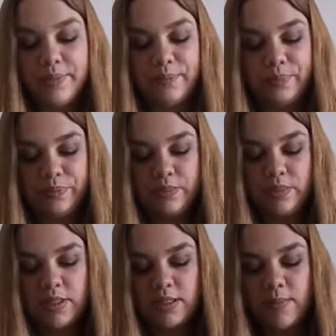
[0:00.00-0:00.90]
it
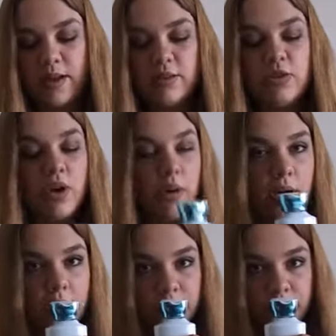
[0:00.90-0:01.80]
smells so
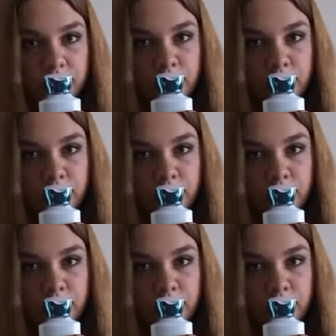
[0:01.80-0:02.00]
good,